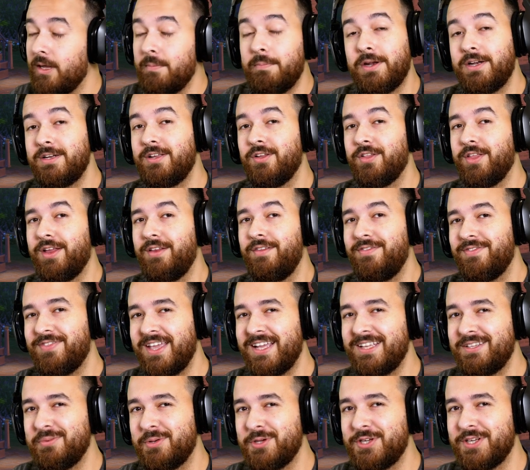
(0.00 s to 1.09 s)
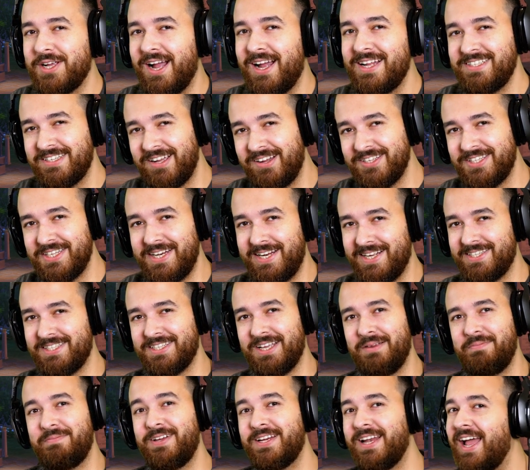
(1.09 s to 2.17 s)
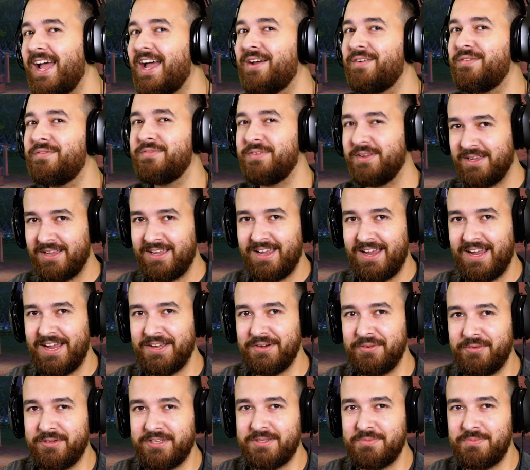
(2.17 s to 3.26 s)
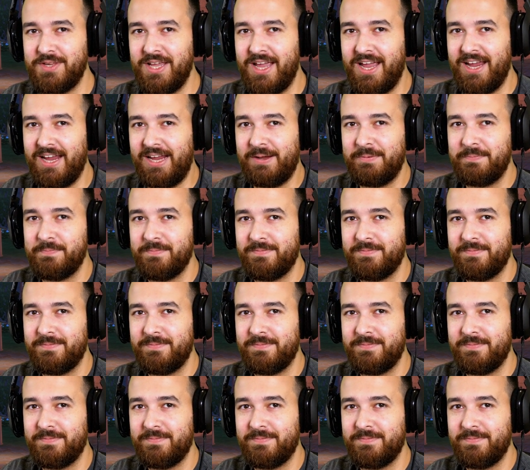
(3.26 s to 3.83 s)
But until then, thanks for watching guys. I'll see you next time and have an awesome day.